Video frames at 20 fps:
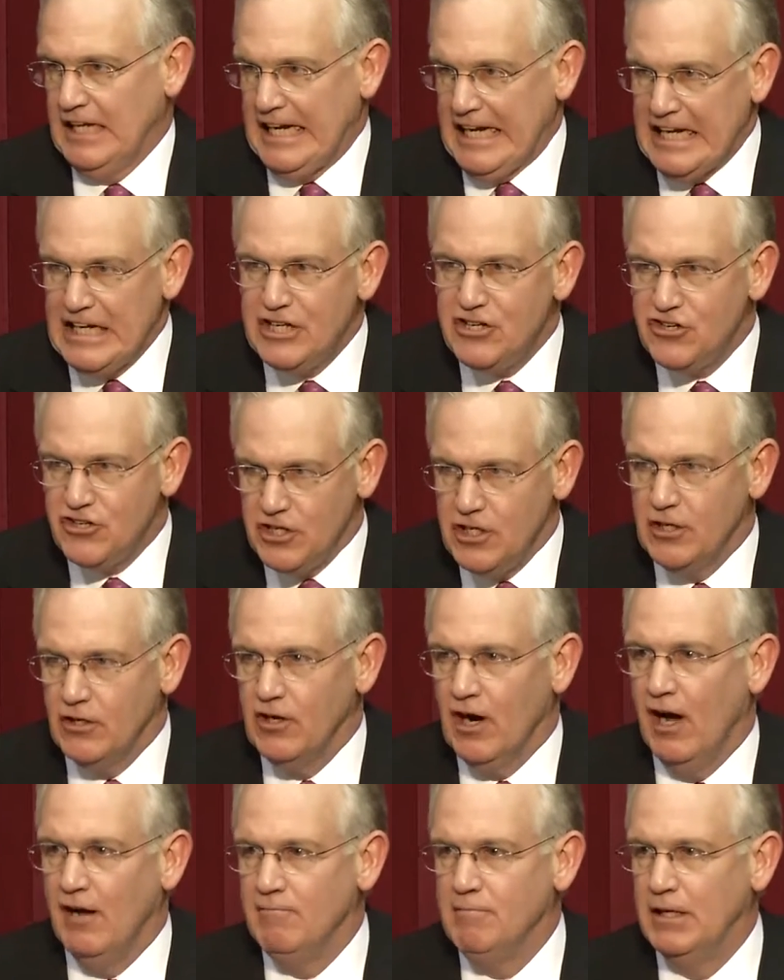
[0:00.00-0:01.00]
each
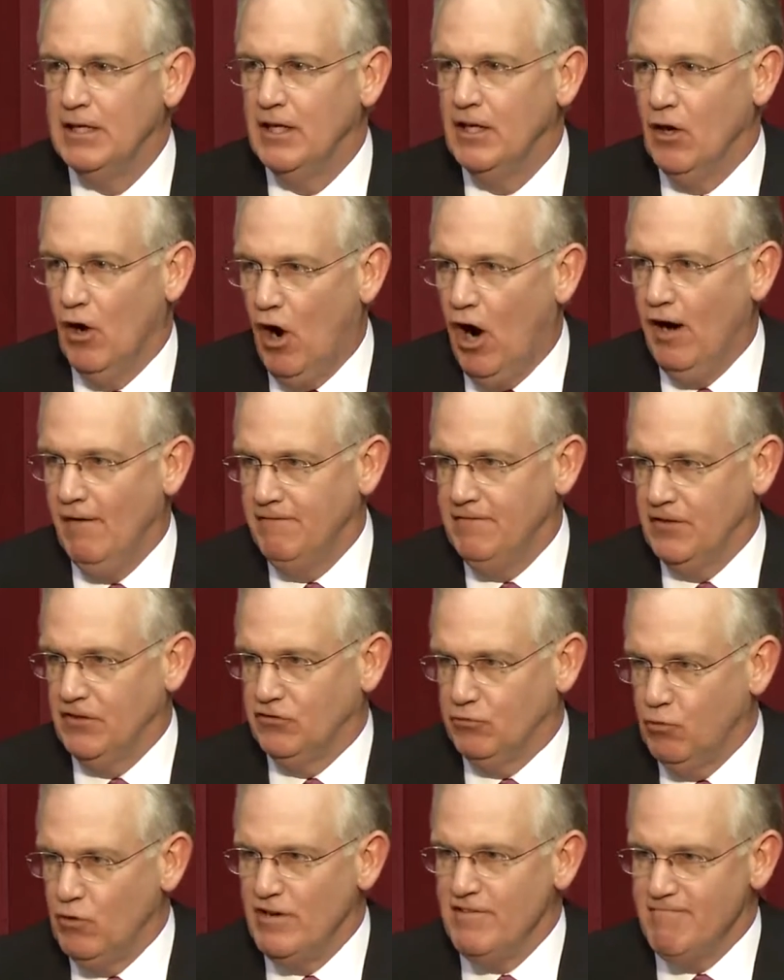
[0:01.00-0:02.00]
year I've been in
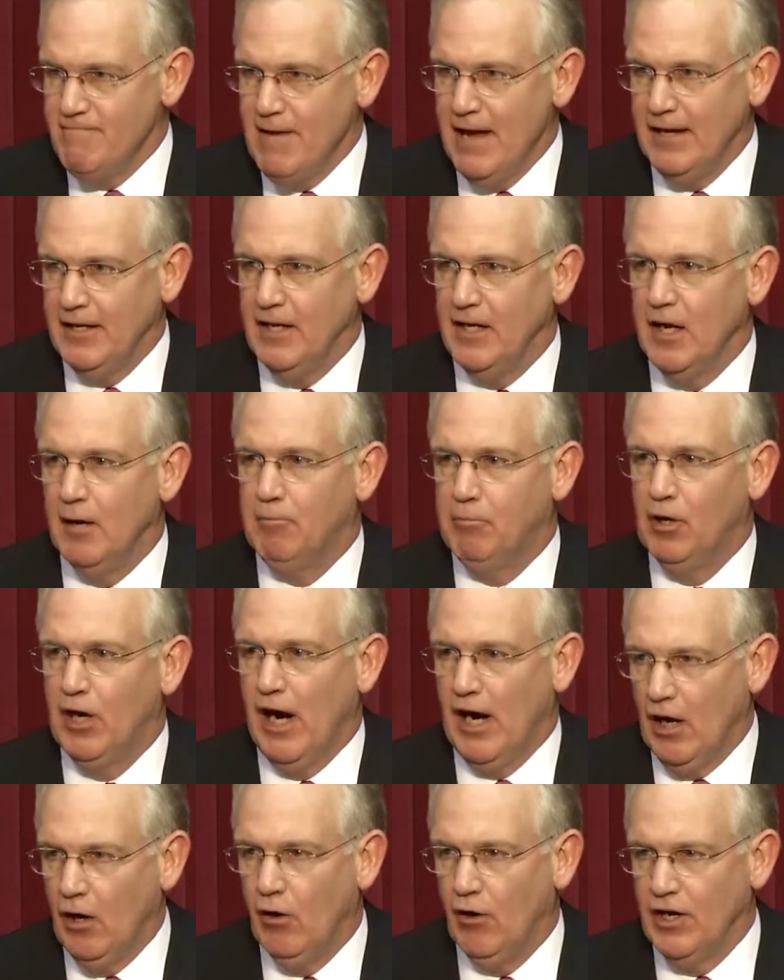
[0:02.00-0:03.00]
office, we've made it a
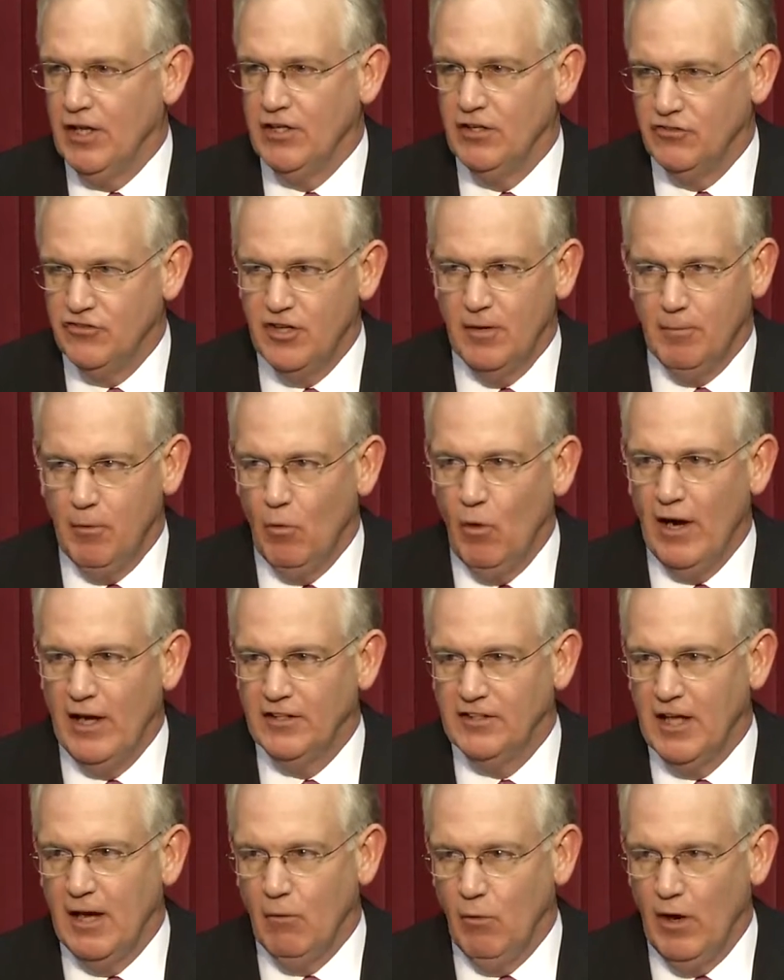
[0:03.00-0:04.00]
priority to chip away
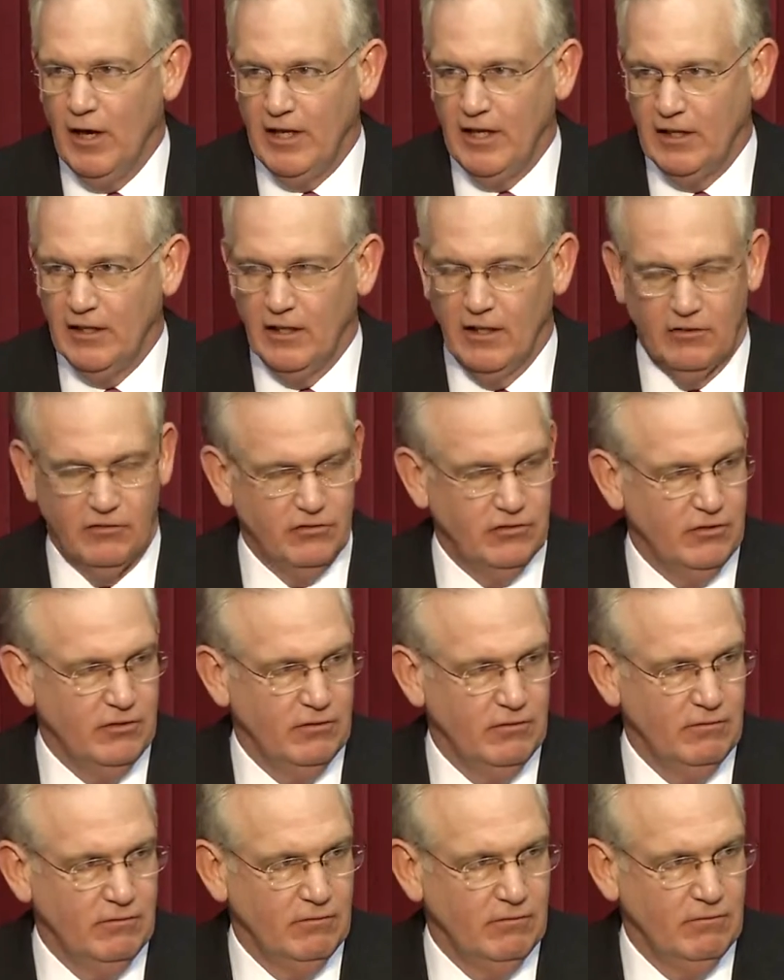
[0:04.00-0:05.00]
at that waiting list.
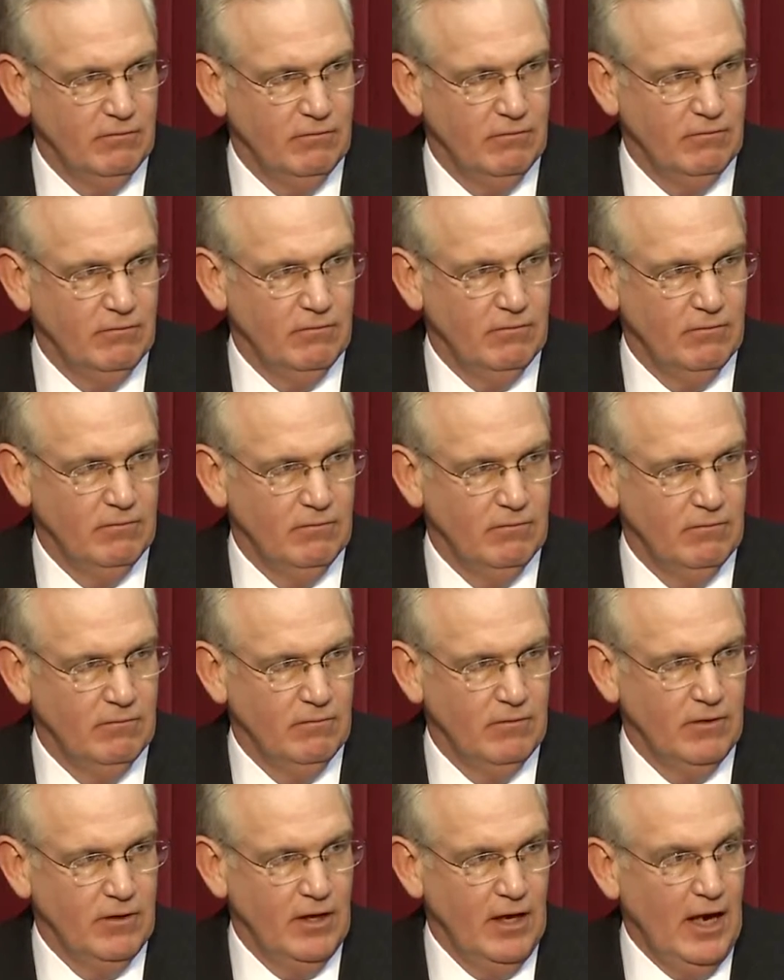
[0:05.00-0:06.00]

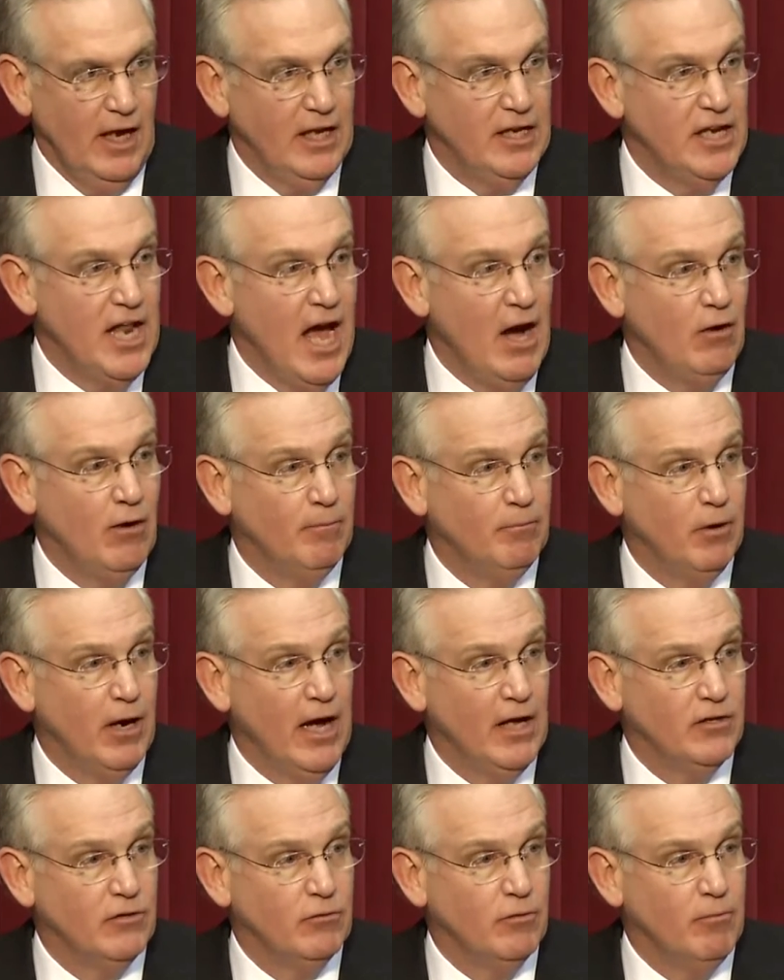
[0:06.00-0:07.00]
And now I'm
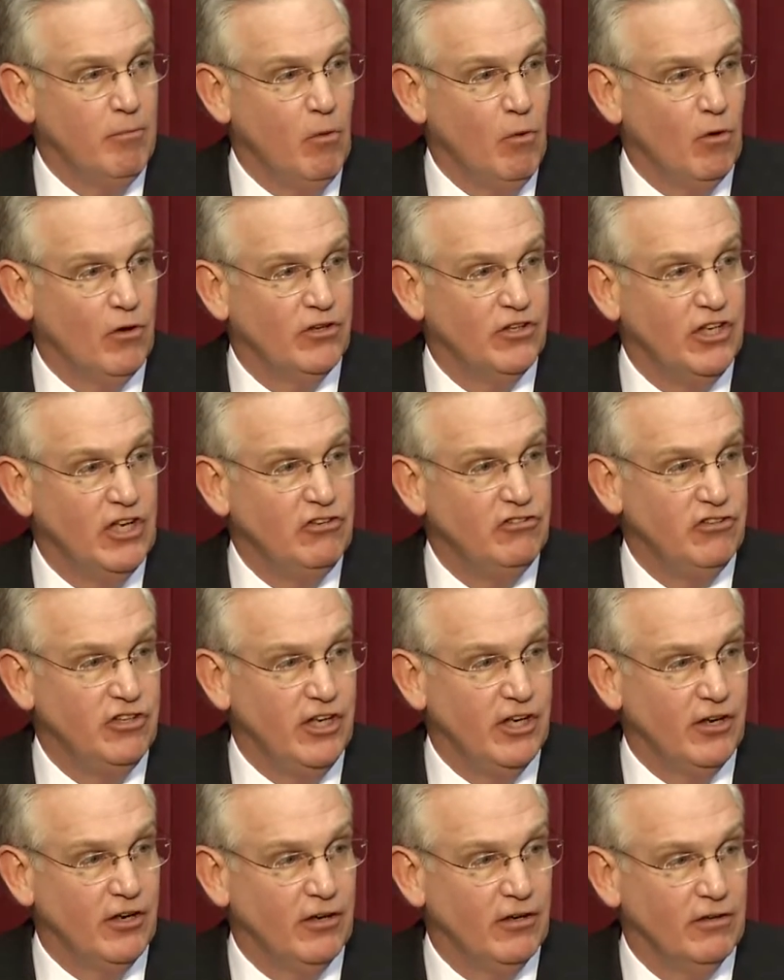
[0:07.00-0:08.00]
proud to report this
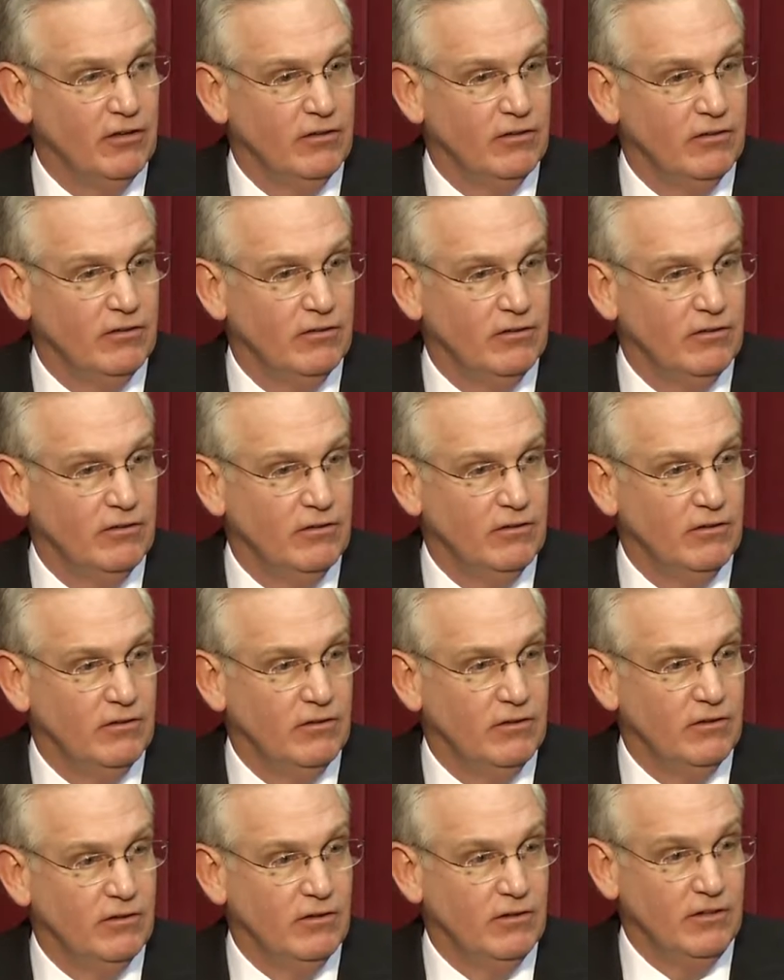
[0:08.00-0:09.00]
year,
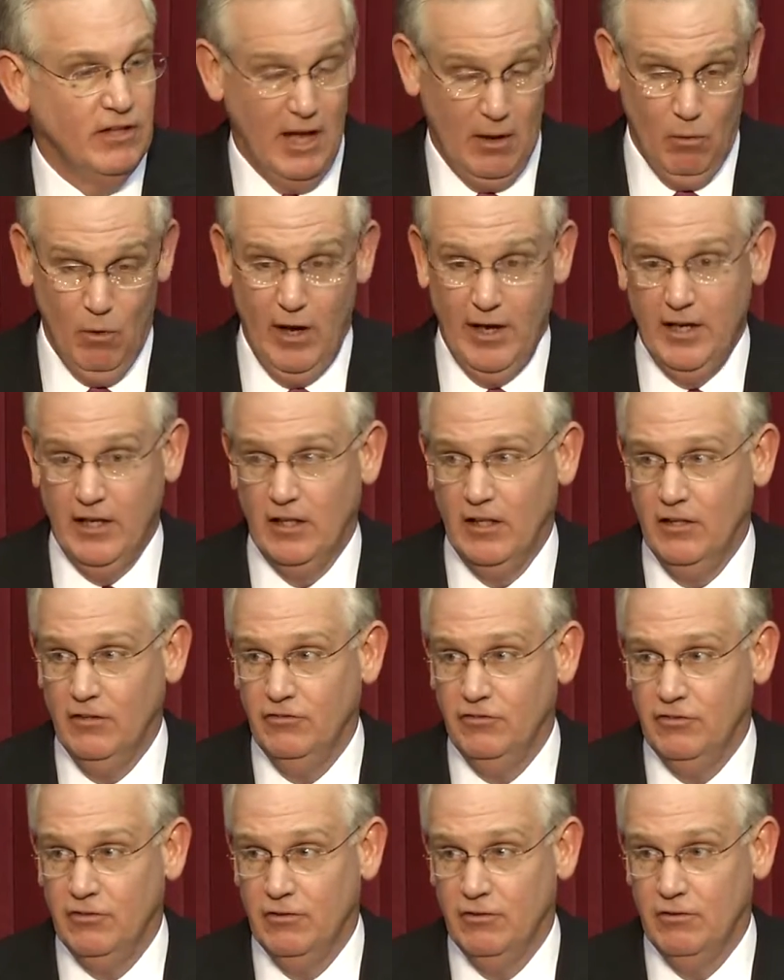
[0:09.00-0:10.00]
that waiting
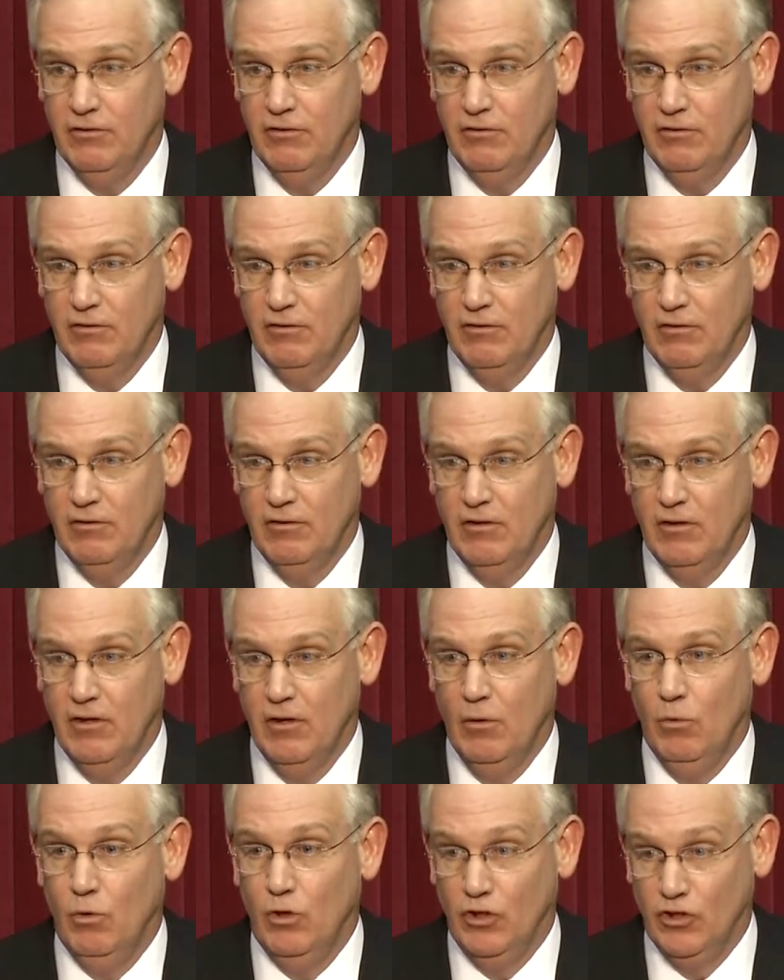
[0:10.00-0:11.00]
list
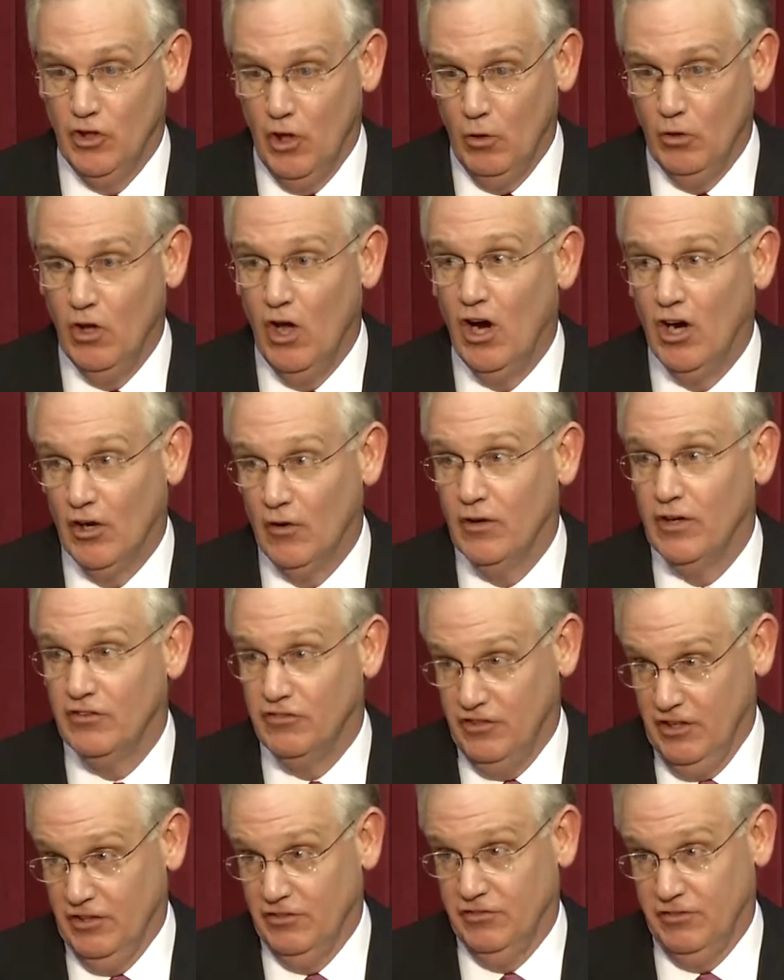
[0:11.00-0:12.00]
will no longer
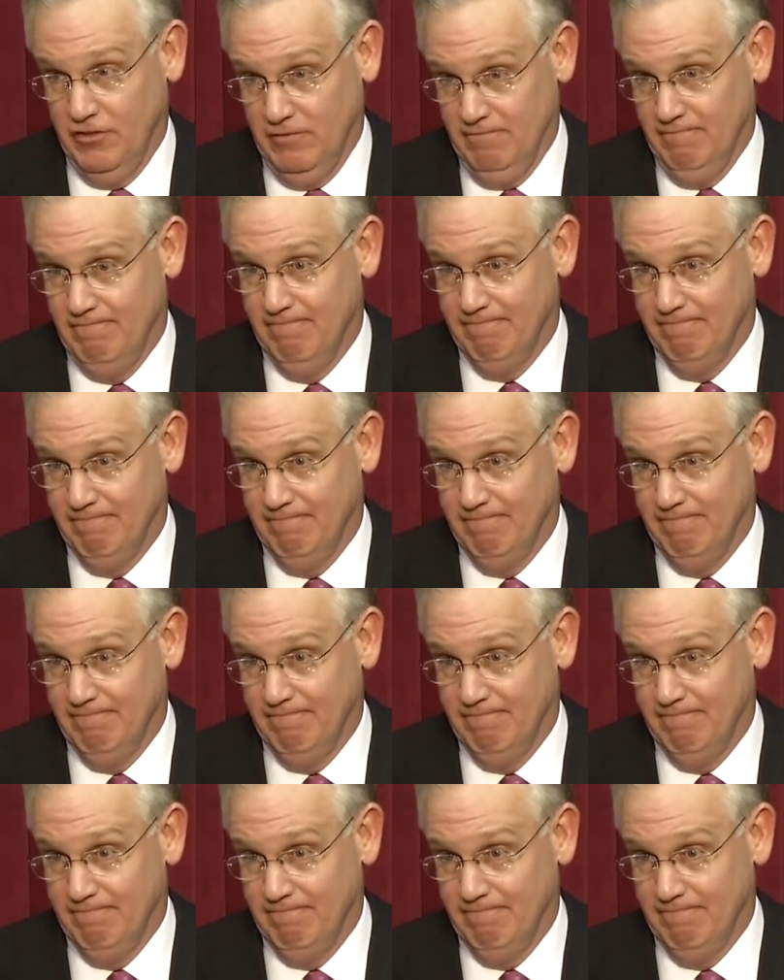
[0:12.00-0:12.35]
exist.